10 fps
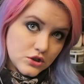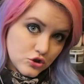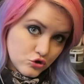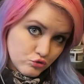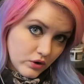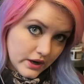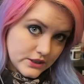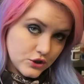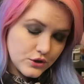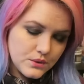Just try
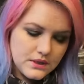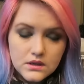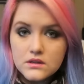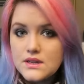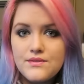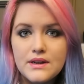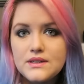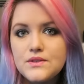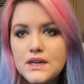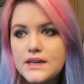to, because I
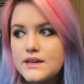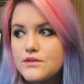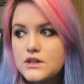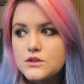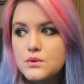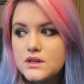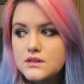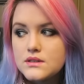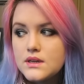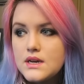found even clear nail varnish
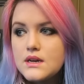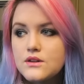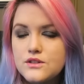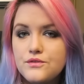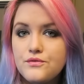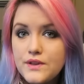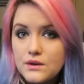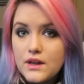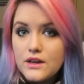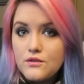works because you
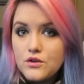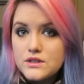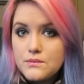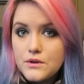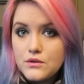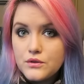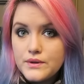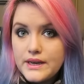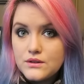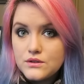feel like you've got something on
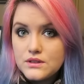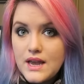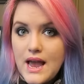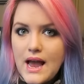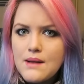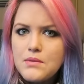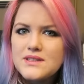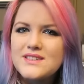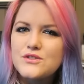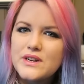your nails. And
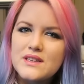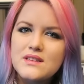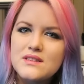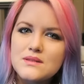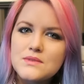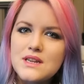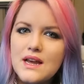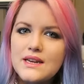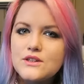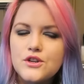plus it strengthens them
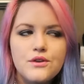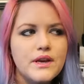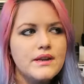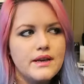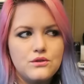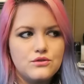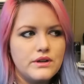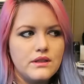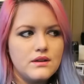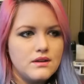slightly. Don't get nail
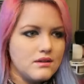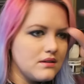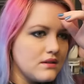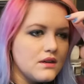strengthener.